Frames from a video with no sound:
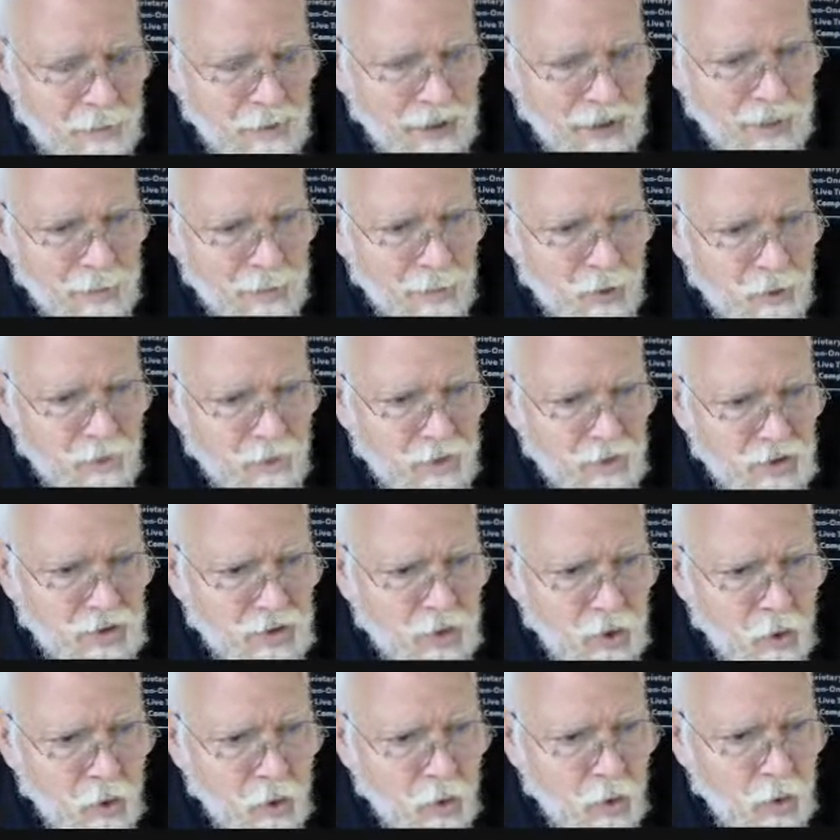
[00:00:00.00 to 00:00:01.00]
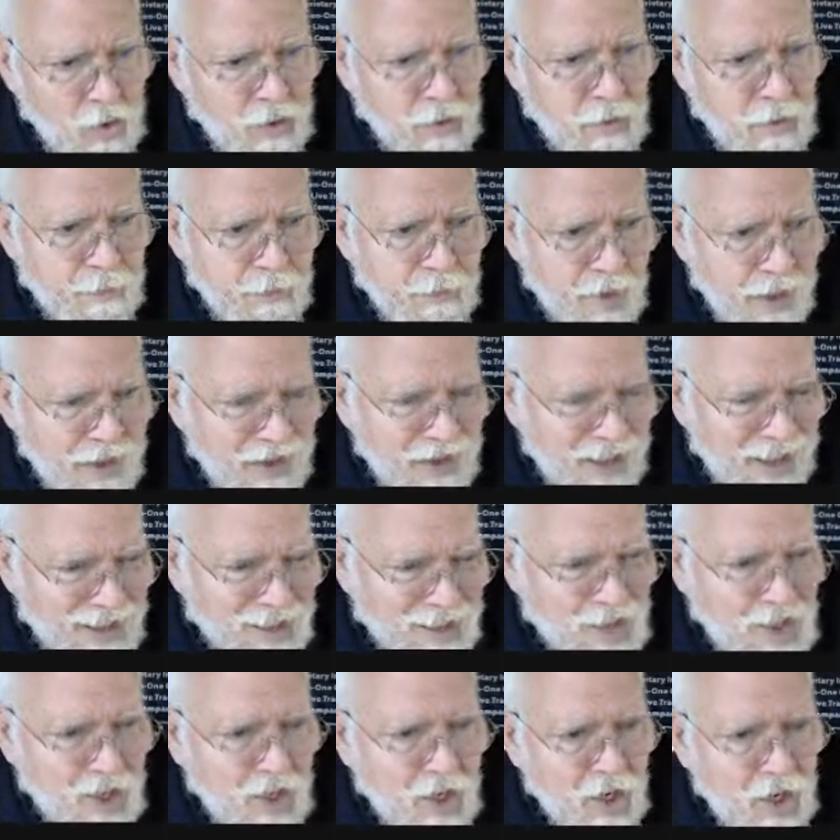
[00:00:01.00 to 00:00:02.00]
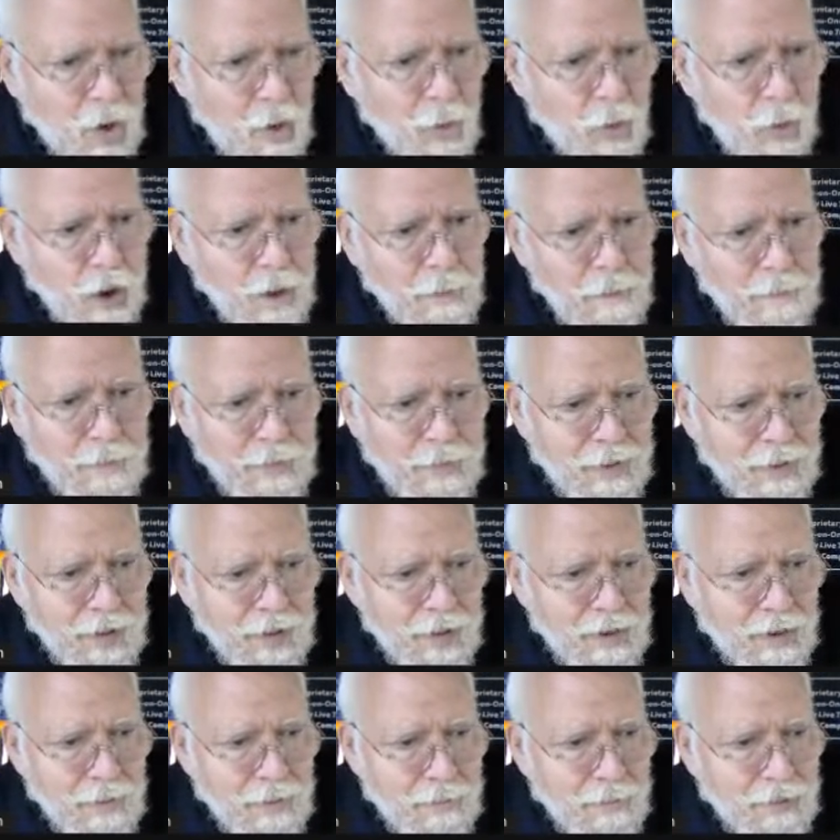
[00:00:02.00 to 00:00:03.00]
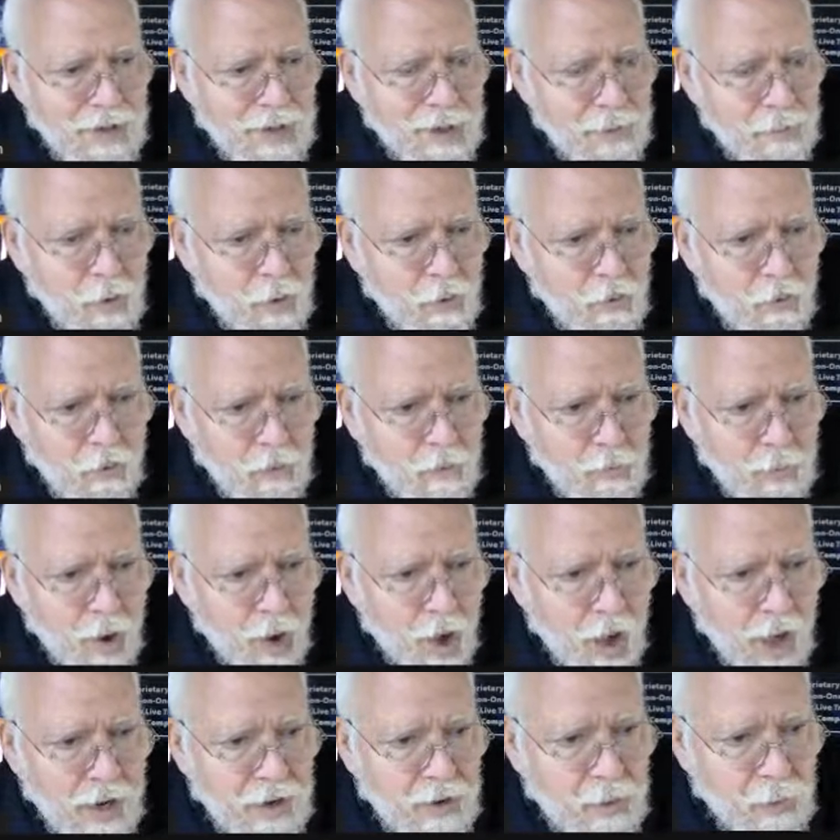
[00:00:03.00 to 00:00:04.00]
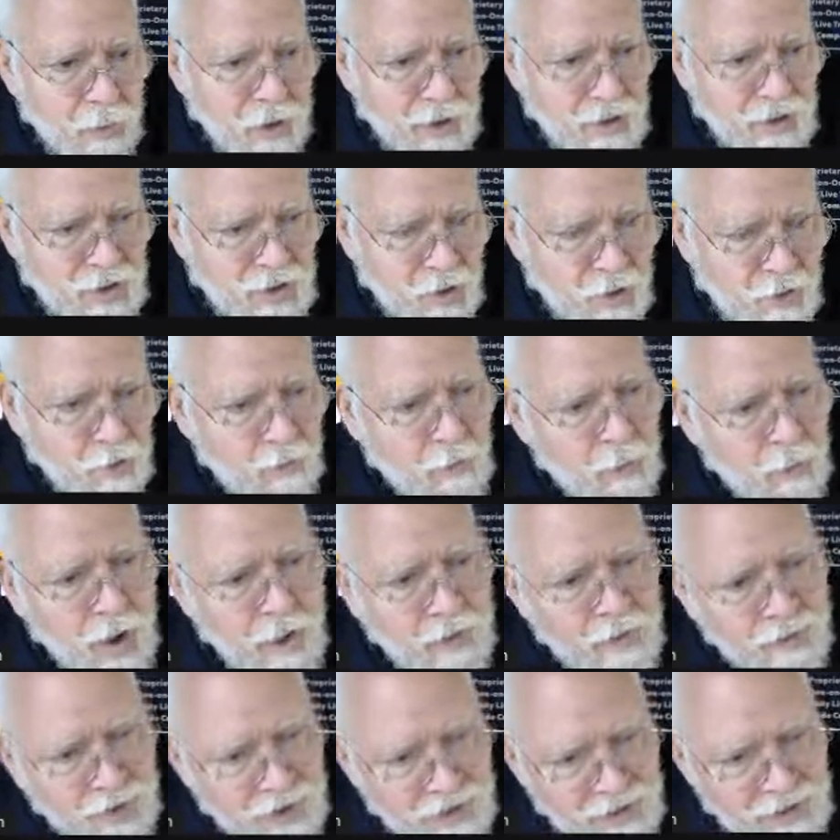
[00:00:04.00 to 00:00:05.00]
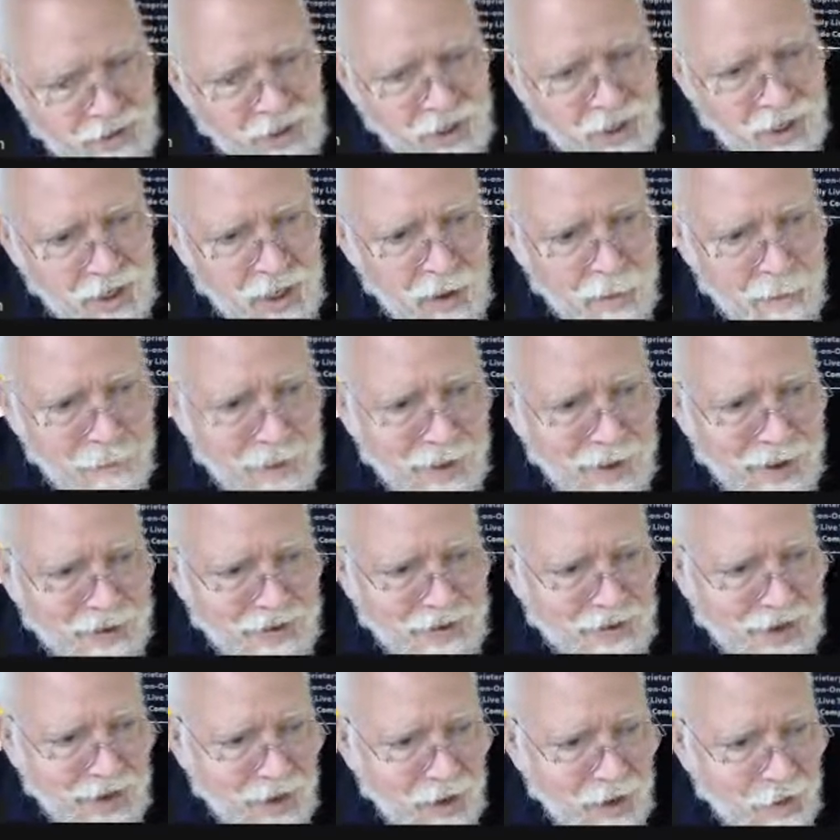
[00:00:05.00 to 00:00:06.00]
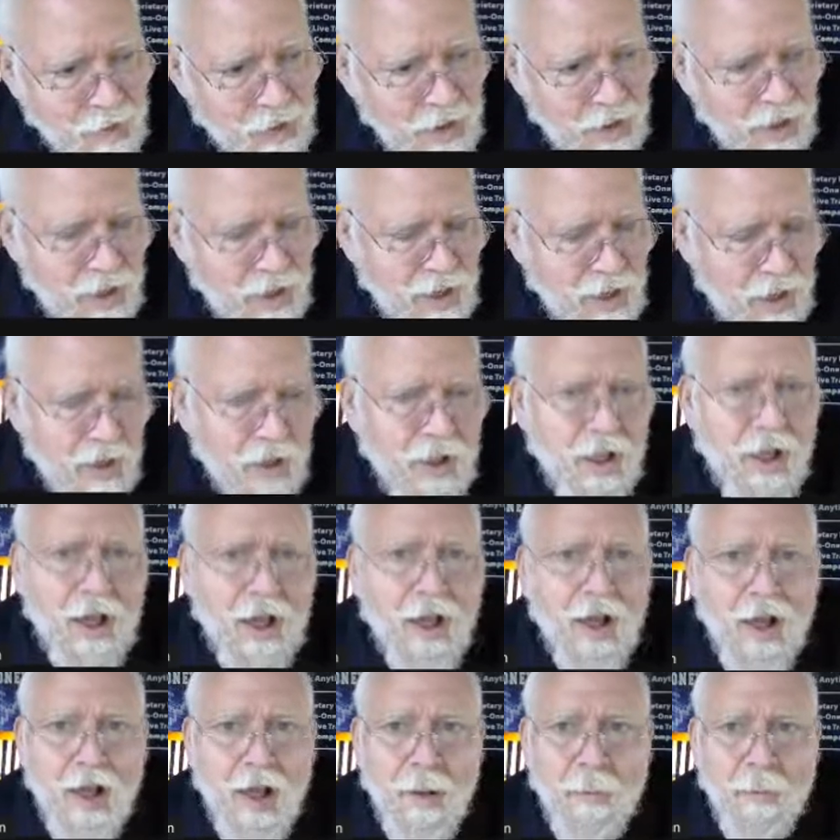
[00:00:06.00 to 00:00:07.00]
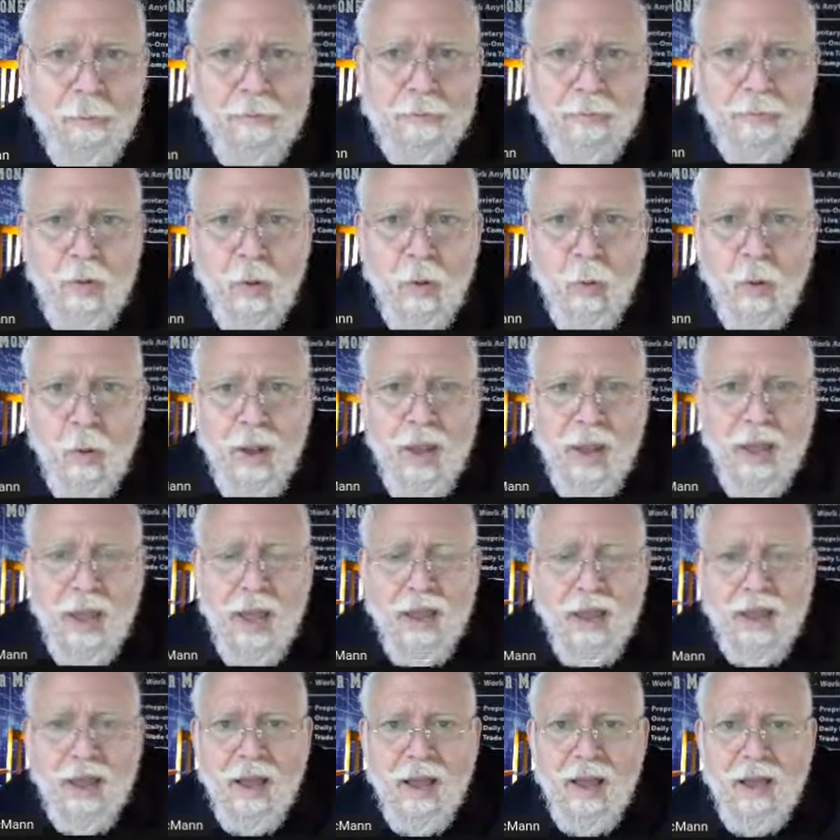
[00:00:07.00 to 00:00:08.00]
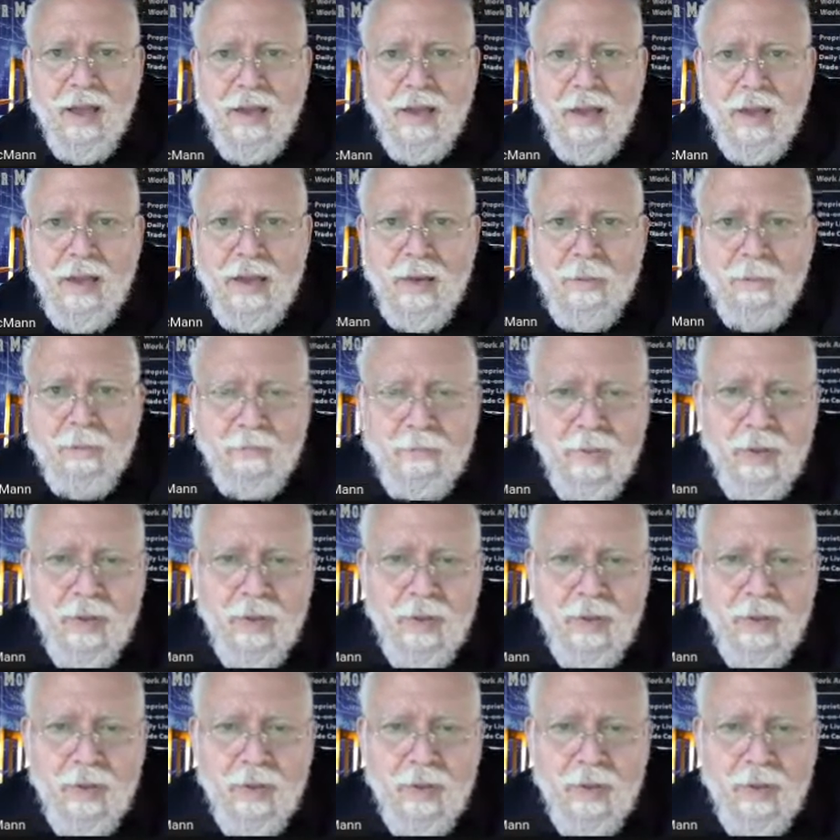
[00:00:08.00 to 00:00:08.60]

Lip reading: become oversold, and then it's going to go up and then become overbought. When it's overbought, then it's going to come back down. The way I